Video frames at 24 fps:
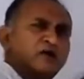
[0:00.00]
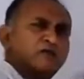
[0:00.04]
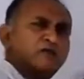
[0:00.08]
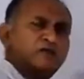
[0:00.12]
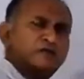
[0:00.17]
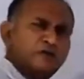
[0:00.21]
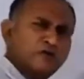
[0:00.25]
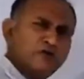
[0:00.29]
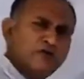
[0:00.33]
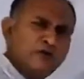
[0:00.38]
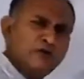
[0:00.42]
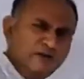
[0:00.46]

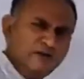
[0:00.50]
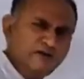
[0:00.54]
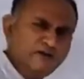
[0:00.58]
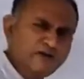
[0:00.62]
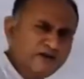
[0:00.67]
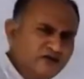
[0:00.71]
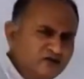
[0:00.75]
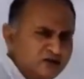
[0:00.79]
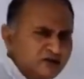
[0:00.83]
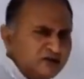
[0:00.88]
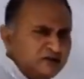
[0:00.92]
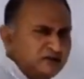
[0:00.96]
few
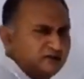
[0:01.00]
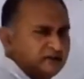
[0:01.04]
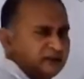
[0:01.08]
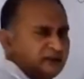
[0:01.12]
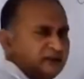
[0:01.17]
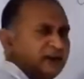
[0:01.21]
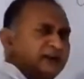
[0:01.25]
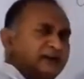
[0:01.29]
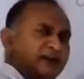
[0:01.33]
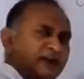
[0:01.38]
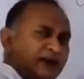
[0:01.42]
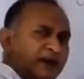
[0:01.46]
definitions.
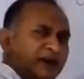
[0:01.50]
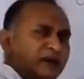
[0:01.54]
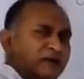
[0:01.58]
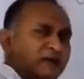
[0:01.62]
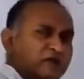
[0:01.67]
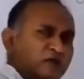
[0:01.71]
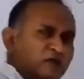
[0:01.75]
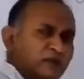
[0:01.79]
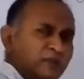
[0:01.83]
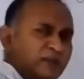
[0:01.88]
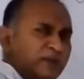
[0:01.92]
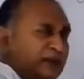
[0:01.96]
Then the class
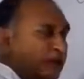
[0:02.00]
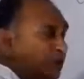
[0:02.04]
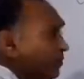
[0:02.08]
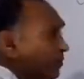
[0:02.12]
would be